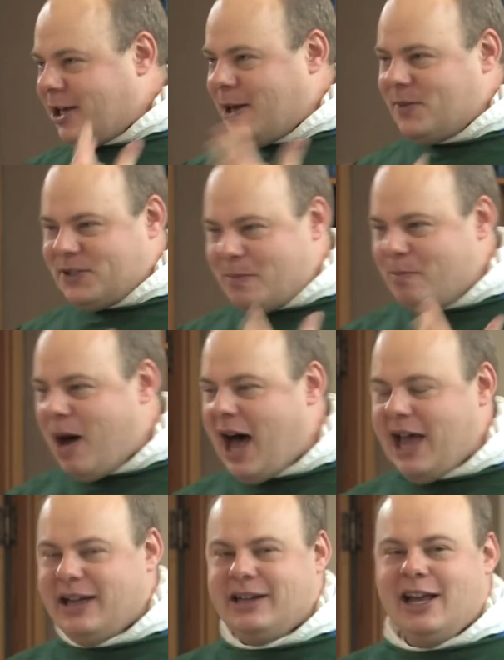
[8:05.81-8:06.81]
comes to
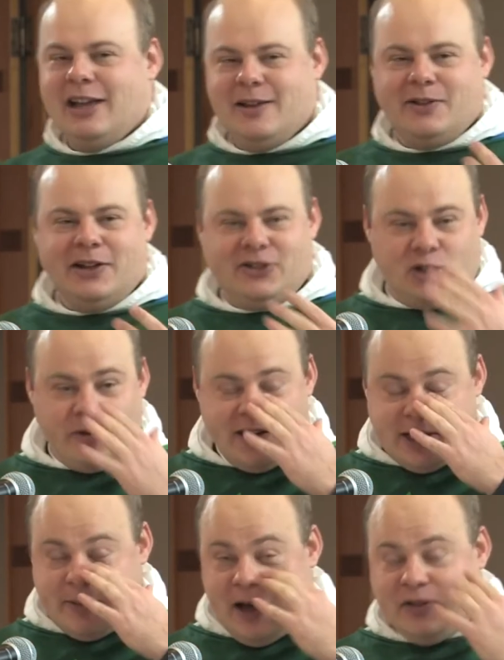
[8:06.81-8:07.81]
mind, they've done
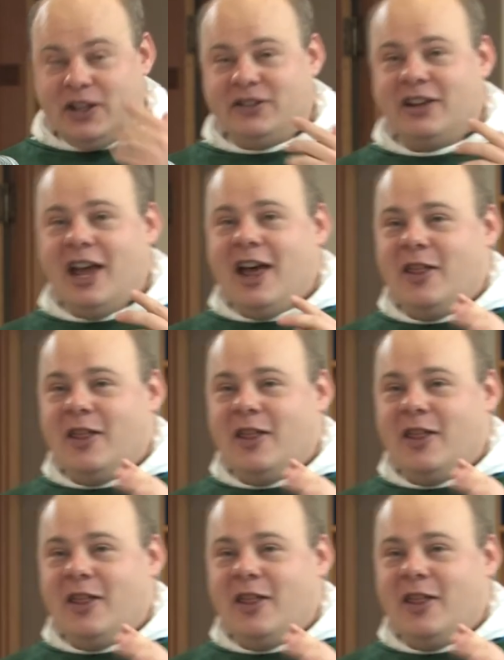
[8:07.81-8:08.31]
surveys about this.